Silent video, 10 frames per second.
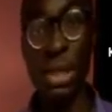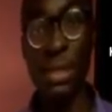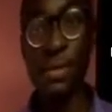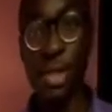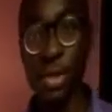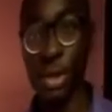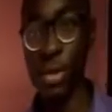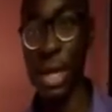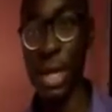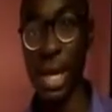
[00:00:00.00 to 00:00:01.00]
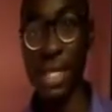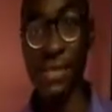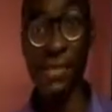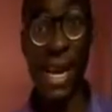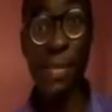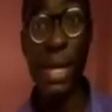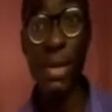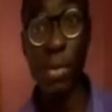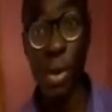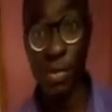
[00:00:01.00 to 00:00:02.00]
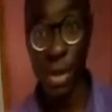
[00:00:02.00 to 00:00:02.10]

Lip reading: the deviation together and divide by the number of